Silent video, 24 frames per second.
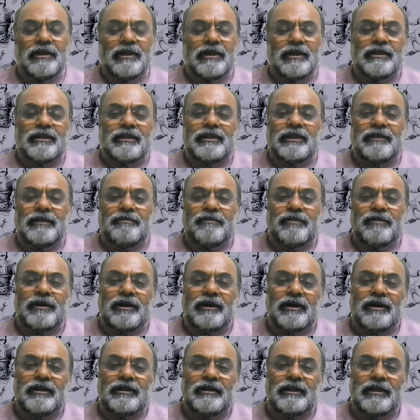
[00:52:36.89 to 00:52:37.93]
their
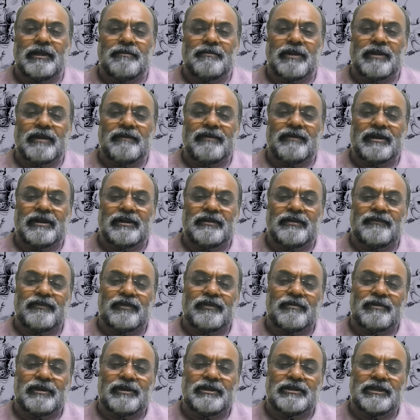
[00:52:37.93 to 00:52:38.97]
uh, their private
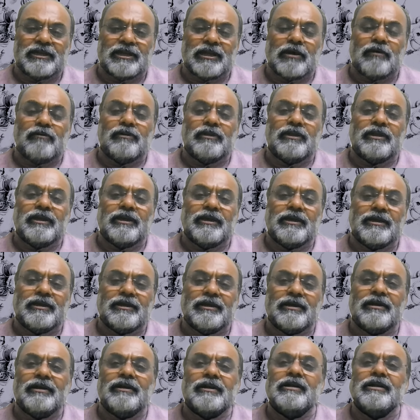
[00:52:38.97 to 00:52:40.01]
information out there
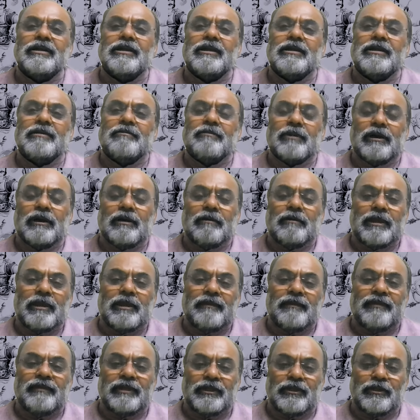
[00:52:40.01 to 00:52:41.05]
uh, but
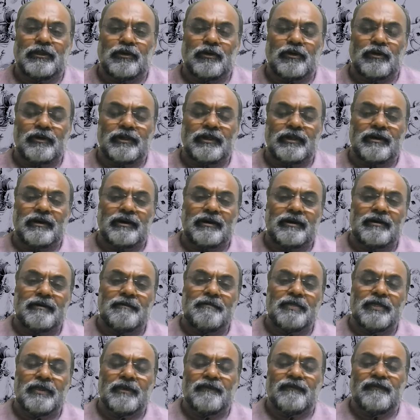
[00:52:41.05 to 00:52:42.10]
even though the
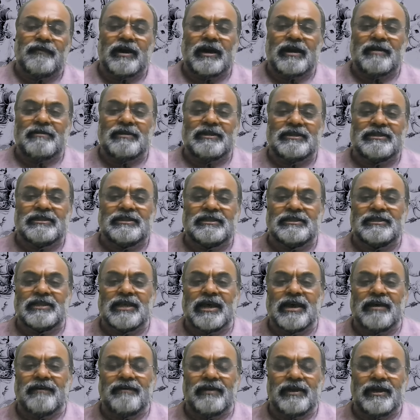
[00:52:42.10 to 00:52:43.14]
pharmacies
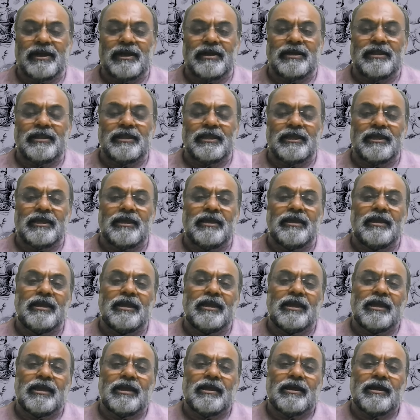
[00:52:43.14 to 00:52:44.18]
have it the
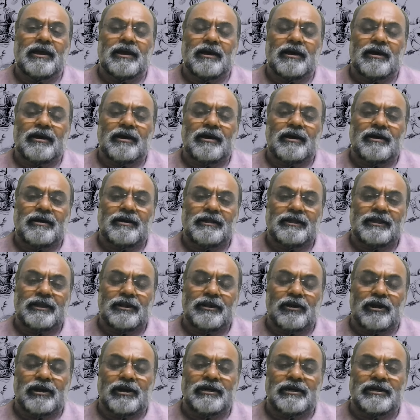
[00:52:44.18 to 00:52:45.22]
uh, the
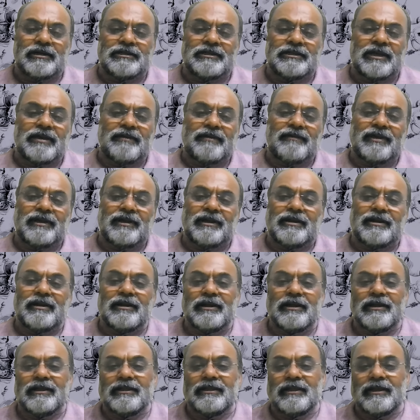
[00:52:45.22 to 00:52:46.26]
doctors have it
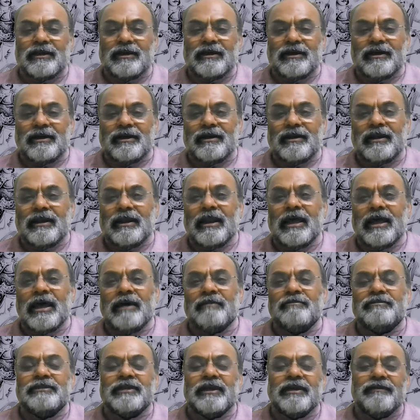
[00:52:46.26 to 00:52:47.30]
the
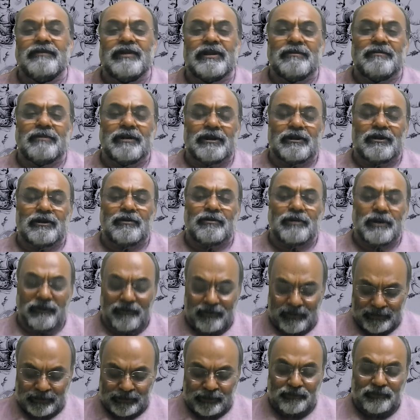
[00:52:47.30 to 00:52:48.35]
labs have it but nobody
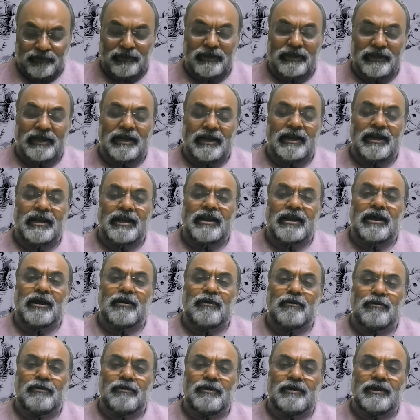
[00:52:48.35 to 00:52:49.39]
wants to put that data
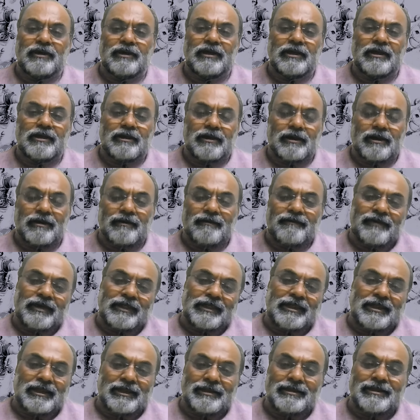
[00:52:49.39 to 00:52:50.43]
out uh,
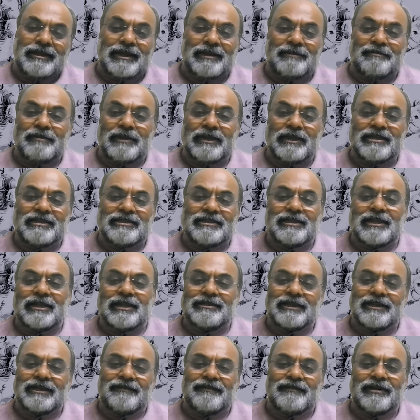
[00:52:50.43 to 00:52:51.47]
whether it get breached, that's
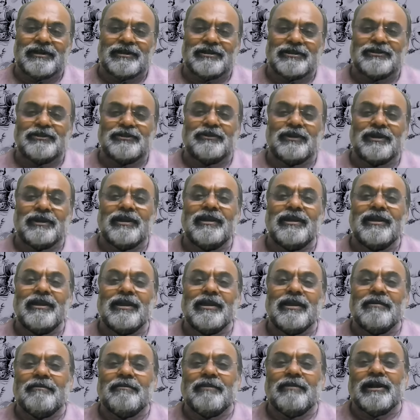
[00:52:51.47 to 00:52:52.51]
a different story.
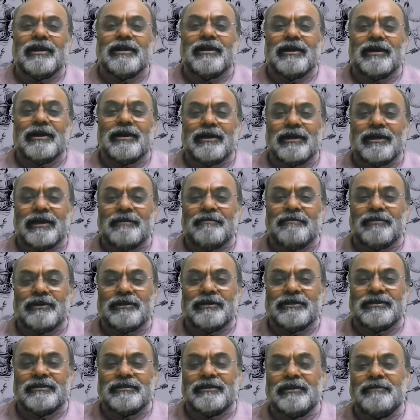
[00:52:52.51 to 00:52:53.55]
But uh, in
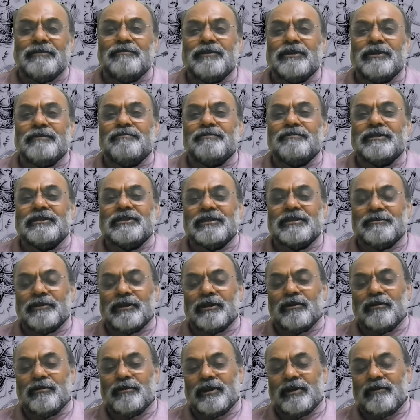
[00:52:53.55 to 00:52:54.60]
pers- in pr- principle,
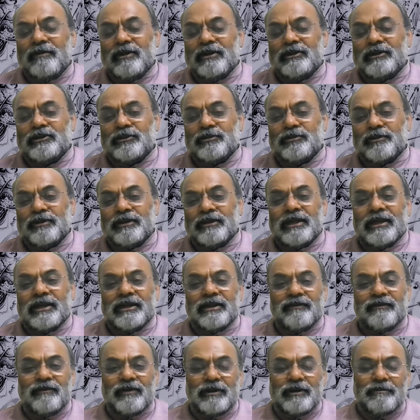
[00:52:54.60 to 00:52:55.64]
nobody wants to put that
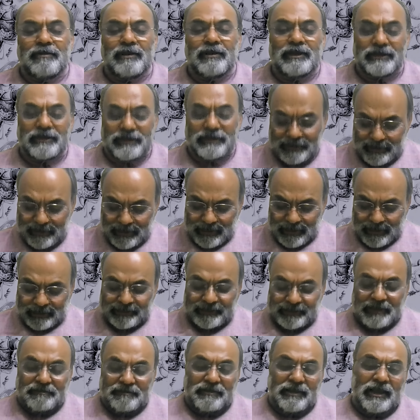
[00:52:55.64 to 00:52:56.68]
in one place.
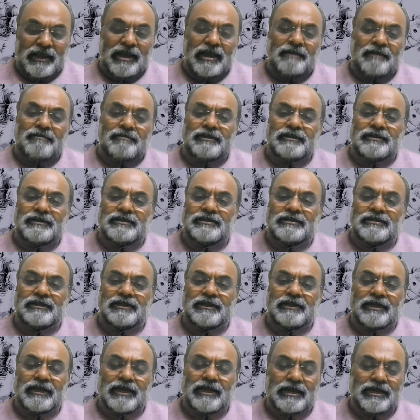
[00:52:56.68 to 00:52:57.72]
Same thing happens
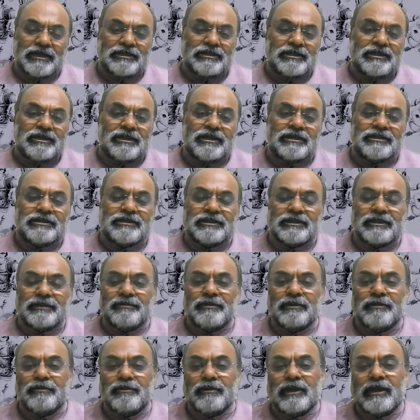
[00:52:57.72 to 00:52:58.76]
in energy industry.
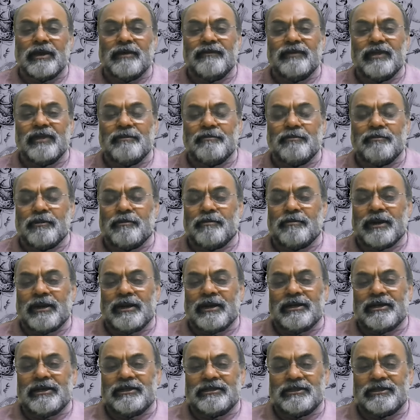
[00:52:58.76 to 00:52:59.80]
People have their
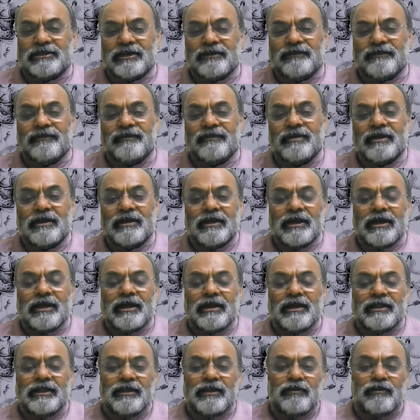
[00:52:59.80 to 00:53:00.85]
proprietary stuff,
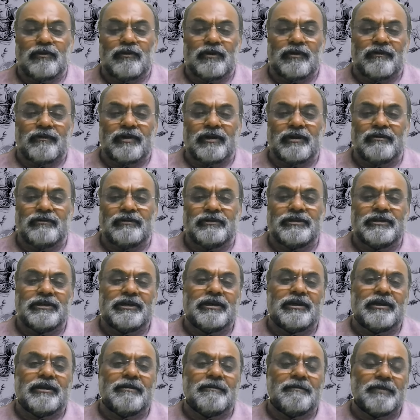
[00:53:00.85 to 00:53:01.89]
and they do not want to
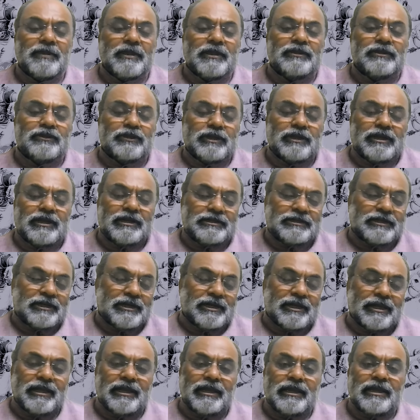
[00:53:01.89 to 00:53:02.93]
share. So there are
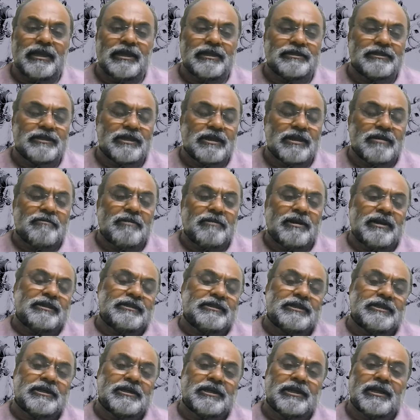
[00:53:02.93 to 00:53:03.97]
certain areas, but in
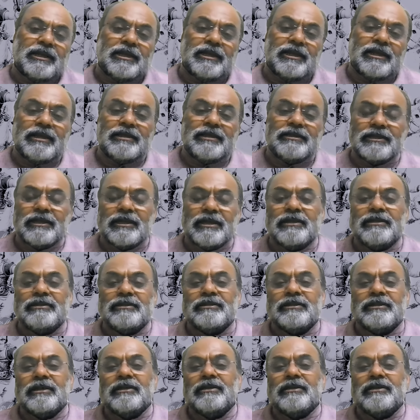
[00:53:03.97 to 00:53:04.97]
certain areas there is there